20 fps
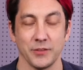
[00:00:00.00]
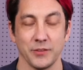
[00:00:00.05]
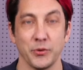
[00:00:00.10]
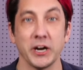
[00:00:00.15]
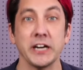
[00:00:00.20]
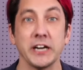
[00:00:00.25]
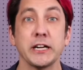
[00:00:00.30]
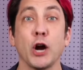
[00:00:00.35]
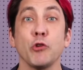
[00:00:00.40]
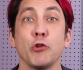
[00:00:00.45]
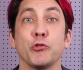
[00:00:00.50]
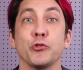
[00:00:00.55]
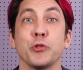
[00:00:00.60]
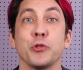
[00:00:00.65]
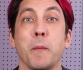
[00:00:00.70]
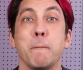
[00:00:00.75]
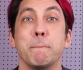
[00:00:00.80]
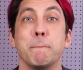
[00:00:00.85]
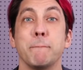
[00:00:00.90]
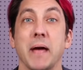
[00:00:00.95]
We're going to go through the
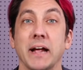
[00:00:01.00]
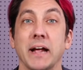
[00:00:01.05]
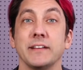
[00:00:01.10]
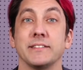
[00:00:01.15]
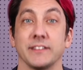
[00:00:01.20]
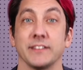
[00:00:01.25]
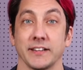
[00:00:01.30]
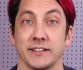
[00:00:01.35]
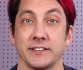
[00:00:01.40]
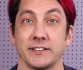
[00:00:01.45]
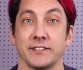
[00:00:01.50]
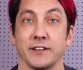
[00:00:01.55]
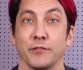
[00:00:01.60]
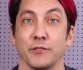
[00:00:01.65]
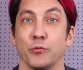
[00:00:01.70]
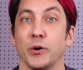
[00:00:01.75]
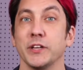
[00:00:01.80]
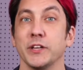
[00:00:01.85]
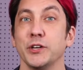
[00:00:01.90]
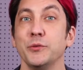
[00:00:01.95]
basics
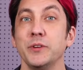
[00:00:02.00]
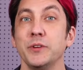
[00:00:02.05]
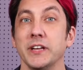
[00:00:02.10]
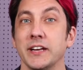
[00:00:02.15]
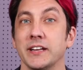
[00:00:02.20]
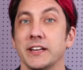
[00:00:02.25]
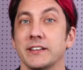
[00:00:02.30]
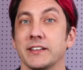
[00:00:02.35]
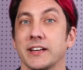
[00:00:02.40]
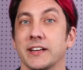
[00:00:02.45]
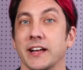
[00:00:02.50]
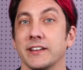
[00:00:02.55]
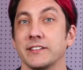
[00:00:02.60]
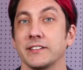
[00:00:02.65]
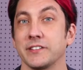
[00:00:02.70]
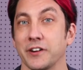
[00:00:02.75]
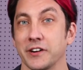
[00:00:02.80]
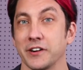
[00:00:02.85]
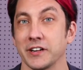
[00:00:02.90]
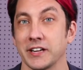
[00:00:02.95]
of what you need to get
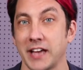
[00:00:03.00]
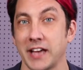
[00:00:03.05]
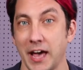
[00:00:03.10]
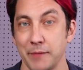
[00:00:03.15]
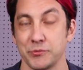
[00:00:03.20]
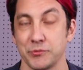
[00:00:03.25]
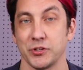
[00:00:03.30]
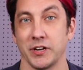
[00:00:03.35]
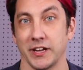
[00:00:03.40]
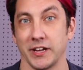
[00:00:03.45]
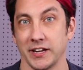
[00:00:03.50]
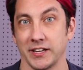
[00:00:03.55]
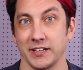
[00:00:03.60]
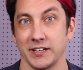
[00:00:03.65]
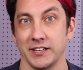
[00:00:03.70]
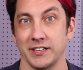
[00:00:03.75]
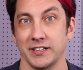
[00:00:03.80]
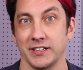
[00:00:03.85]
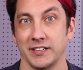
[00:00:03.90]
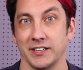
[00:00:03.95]
started captioning.
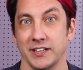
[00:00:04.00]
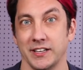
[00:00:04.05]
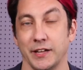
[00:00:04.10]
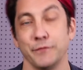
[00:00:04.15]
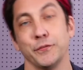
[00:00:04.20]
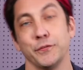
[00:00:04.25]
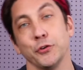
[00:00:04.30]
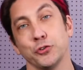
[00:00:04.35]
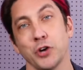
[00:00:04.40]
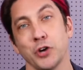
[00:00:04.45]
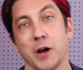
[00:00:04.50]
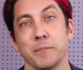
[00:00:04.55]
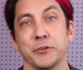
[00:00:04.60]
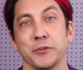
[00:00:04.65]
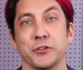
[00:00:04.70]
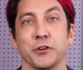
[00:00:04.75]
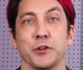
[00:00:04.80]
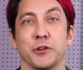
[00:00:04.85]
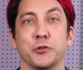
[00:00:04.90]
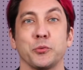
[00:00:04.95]
In future
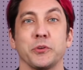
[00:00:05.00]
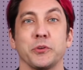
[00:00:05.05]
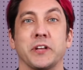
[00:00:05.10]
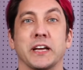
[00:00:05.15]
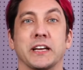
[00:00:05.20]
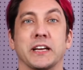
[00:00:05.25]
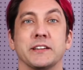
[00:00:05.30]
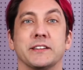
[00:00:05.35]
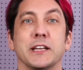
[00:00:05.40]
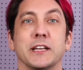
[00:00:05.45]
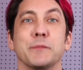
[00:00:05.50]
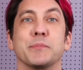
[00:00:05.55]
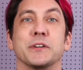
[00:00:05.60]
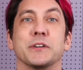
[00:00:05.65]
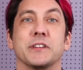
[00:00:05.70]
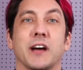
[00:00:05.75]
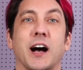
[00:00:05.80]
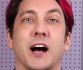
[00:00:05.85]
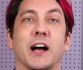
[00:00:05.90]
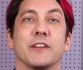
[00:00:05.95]
episodes, we'll take a deeper
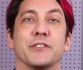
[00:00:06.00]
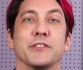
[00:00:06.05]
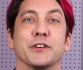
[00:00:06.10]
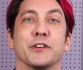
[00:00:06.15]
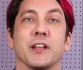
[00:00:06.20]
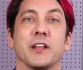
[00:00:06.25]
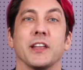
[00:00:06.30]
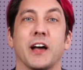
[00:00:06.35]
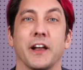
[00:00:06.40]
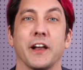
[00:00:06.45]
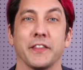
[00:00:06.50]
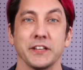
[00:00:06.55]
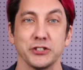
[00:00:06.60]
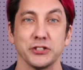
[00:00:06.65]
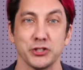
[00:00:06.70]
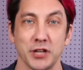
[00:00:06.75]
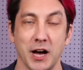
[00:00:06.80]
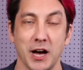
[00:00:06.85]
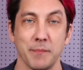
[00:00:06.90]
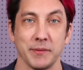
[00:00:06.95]
dive into a lot of these
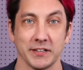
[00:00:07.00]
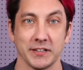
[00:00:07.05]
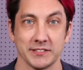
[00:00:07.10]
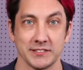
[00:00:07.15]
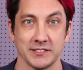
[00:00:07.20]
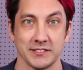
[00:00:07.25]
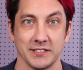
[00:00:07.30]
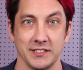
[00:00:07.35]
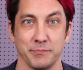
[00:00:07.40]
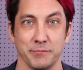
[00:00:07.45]
topics.